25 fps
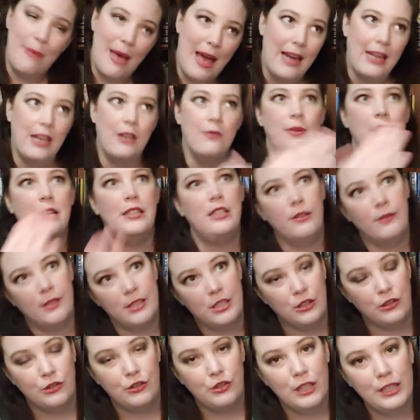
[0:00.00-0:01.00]
back and read the
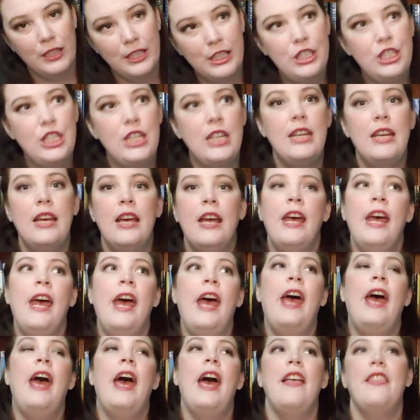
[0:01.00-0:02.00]
original trilogy,
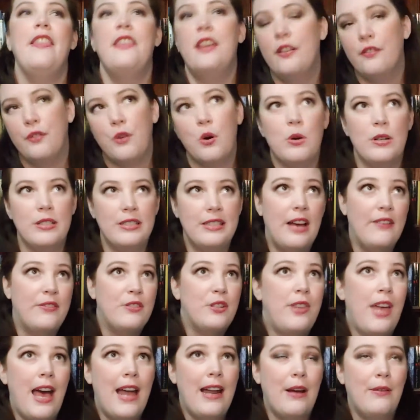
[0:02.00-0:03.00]
and then of course
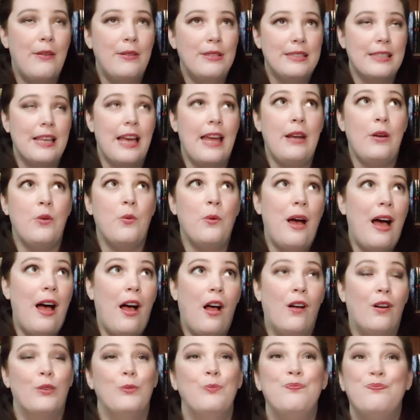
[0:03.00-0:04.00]
after that I was like,
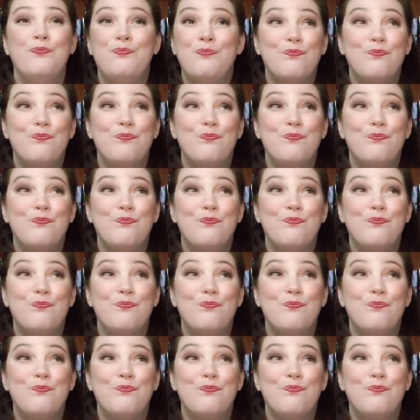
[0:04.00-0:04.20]
well,